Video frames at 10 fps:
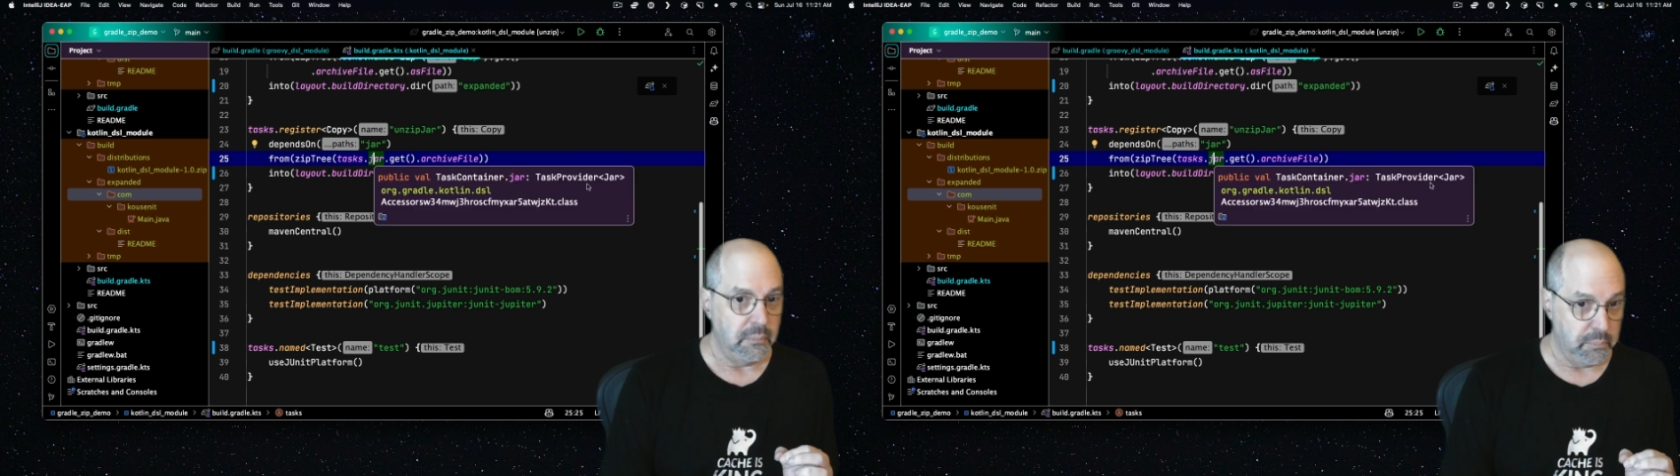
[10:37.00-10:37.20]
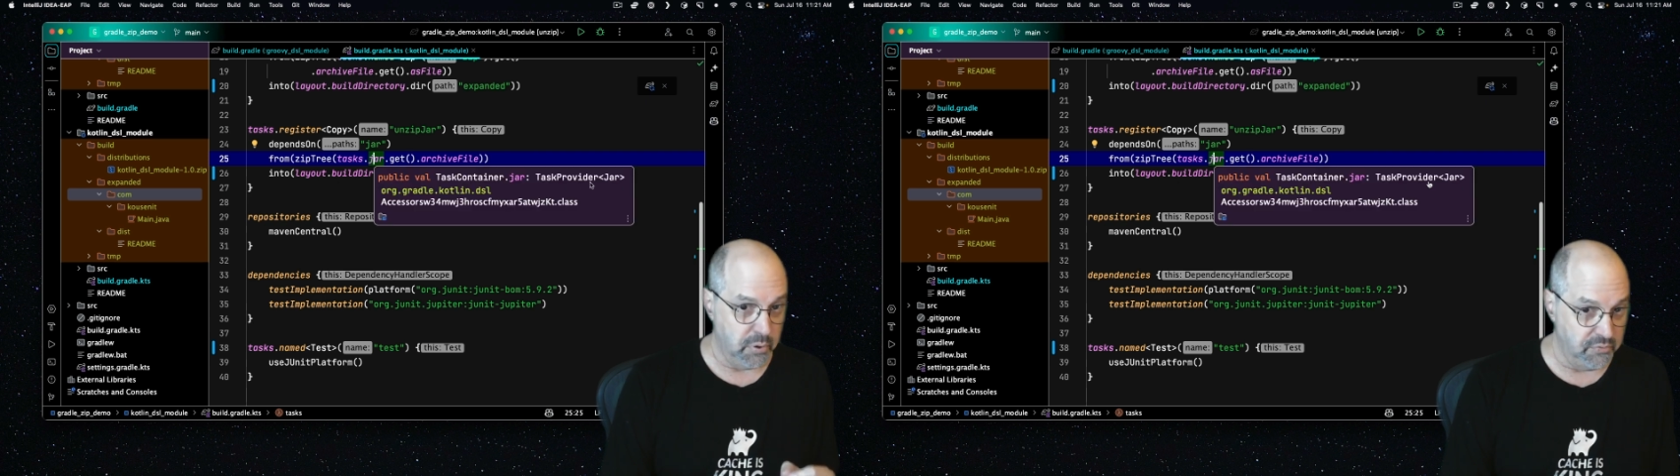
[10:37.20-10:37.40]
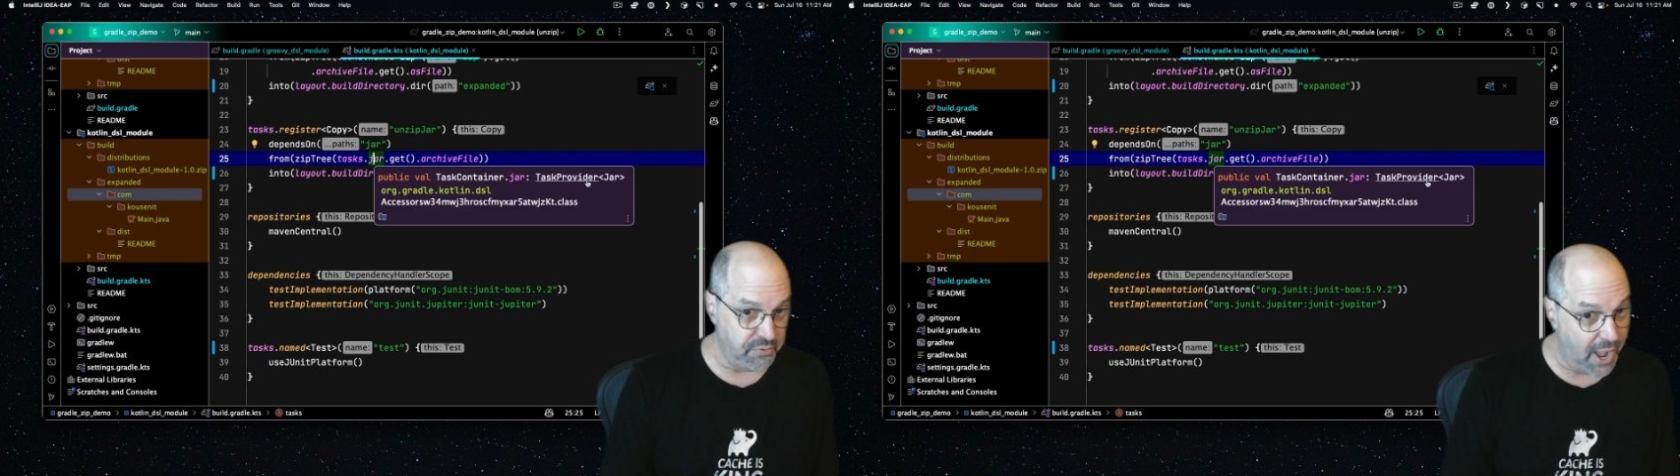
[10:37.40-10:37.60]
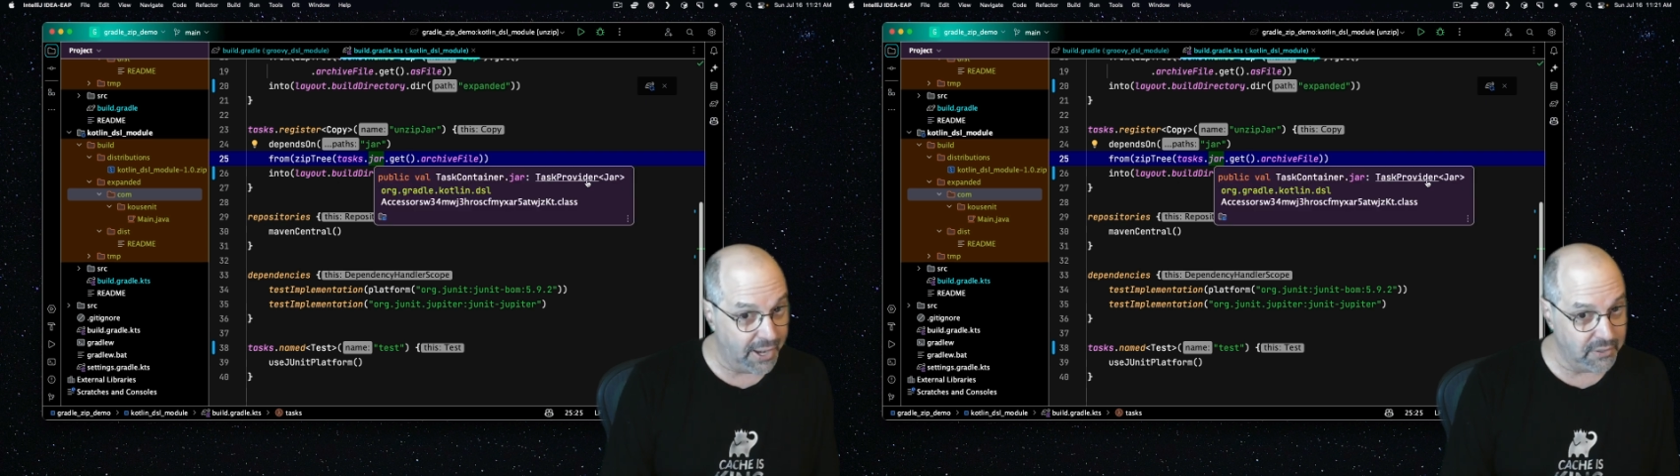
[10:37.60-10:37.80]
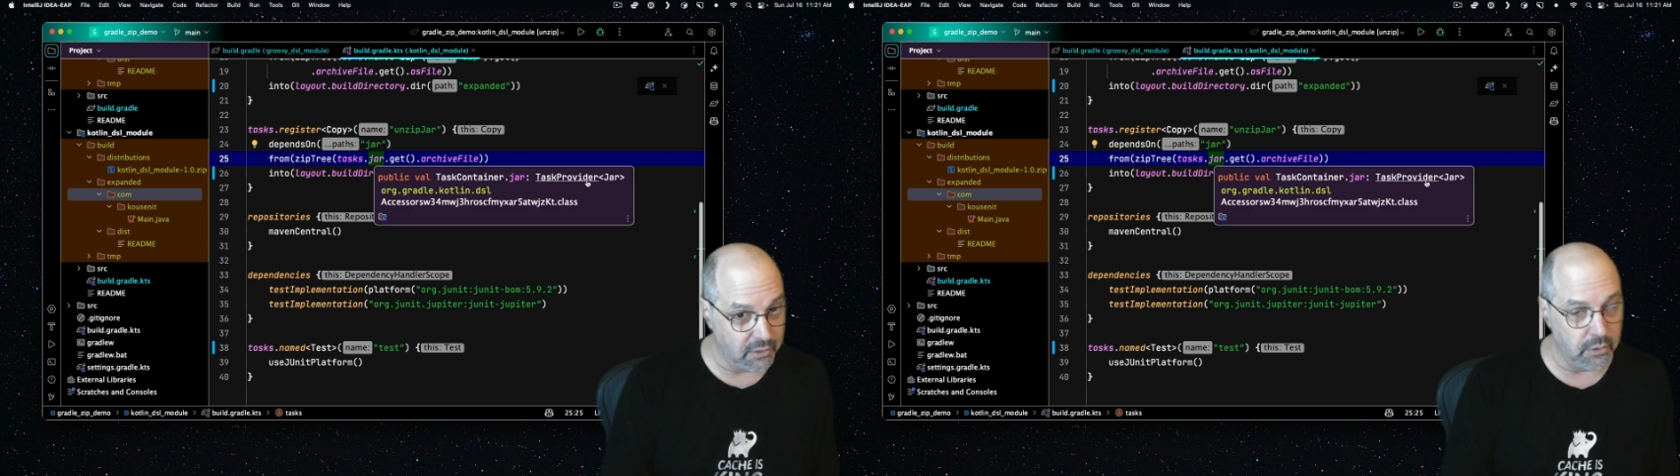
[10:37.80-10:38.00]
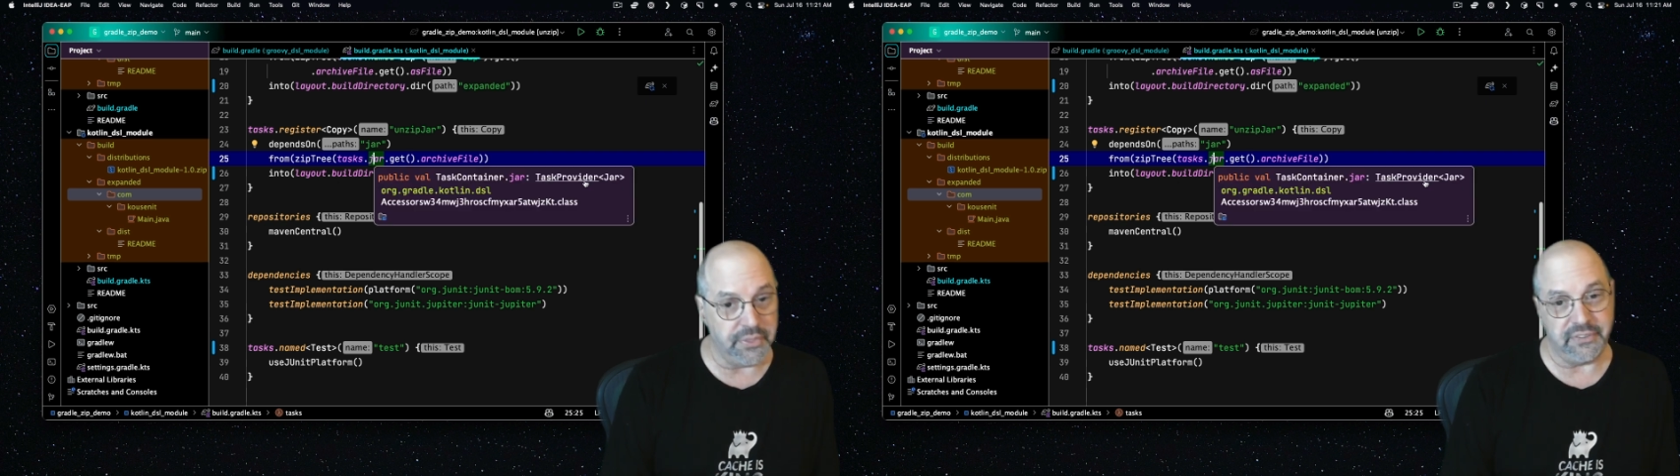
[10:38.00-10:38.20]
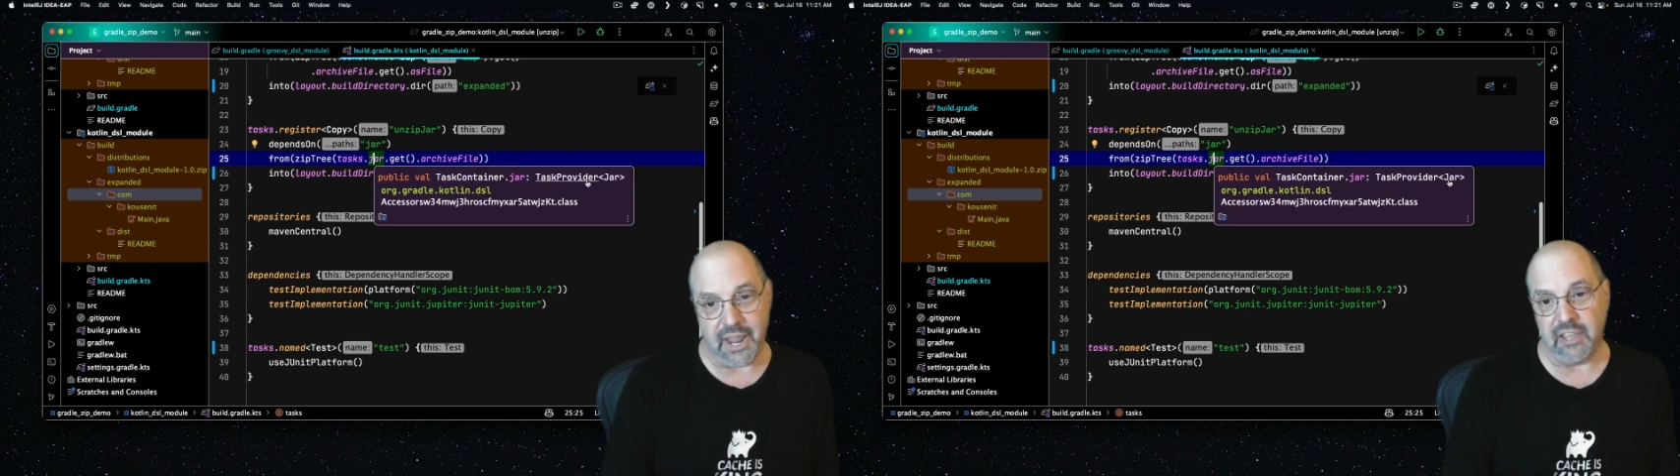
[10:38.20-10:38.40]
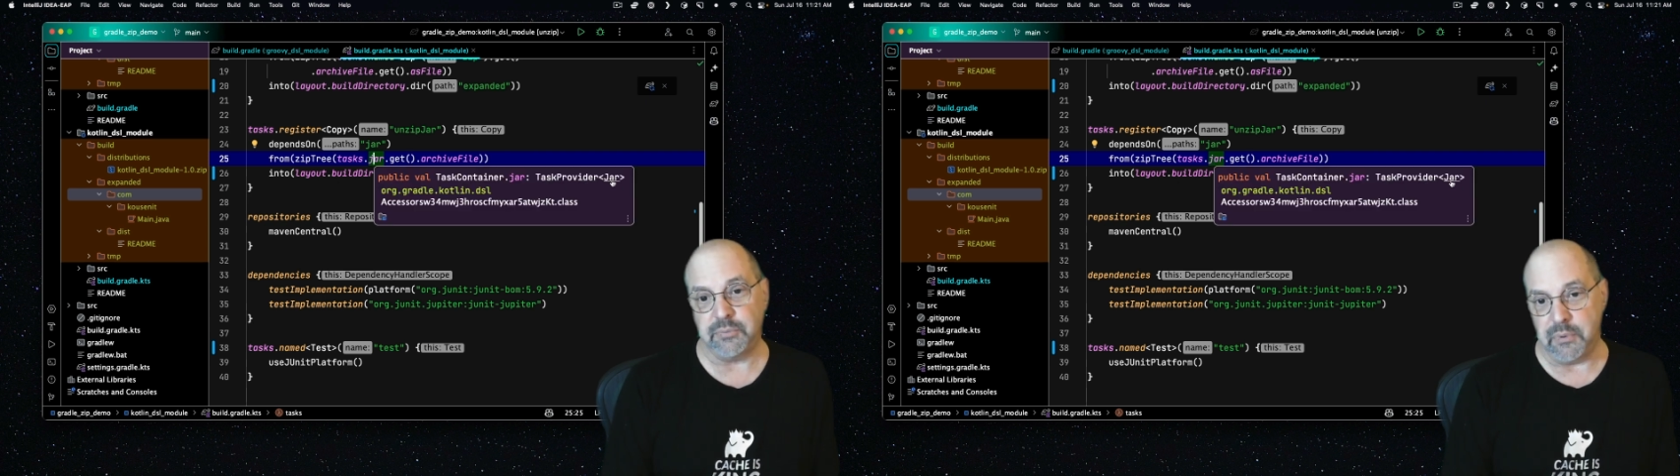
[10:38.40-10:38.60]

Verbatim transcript: provider or the task